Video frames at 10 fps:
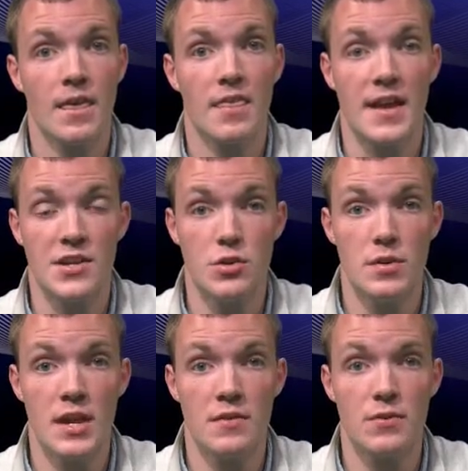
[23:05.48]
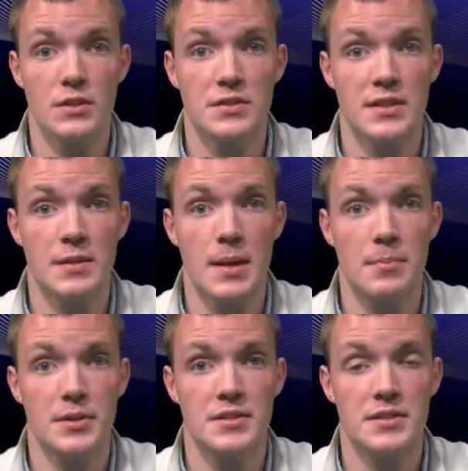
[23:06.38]
Thank you again for listening to my
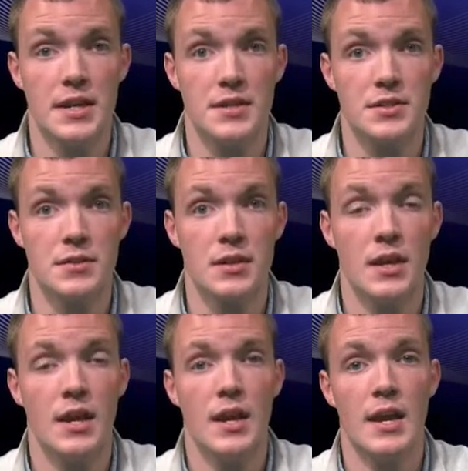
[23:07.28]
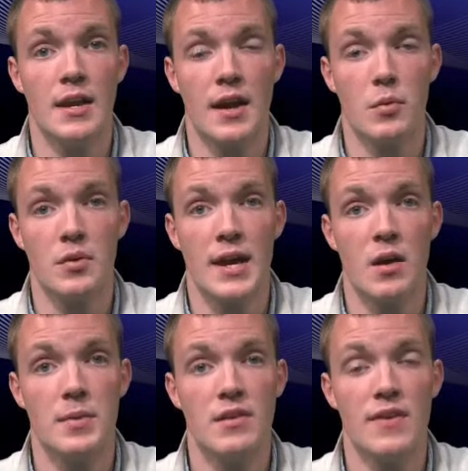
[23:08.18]
presentation, and I will now
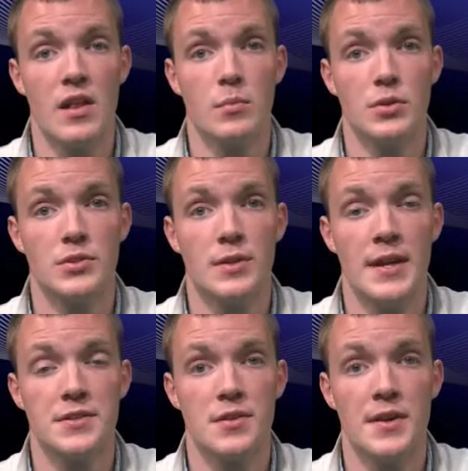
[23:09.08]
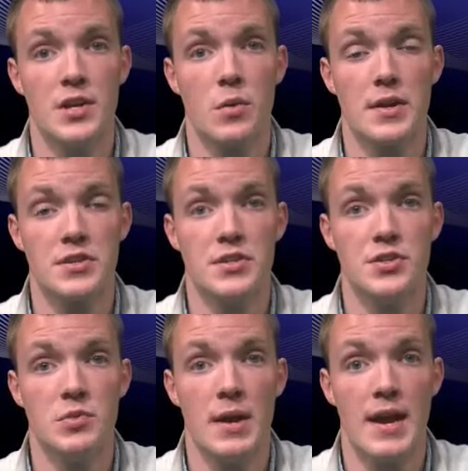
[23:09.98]
be available to answer any questions
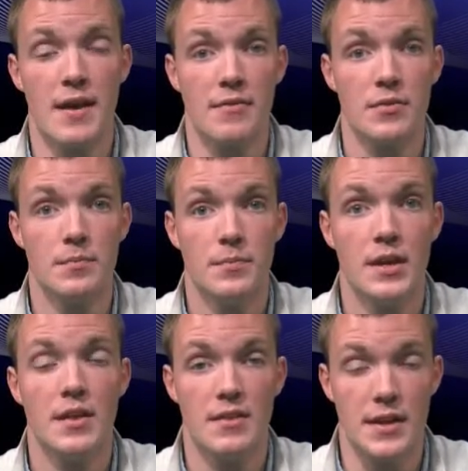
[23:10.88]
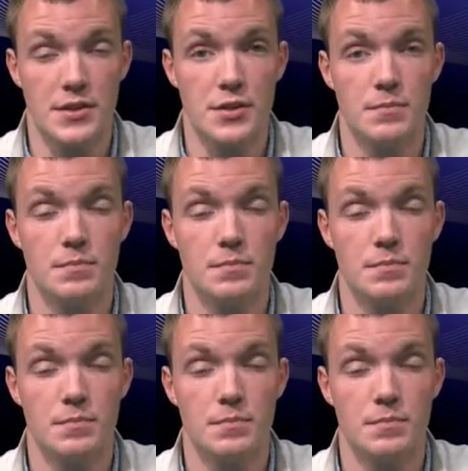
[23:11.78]
you may have. Thank you.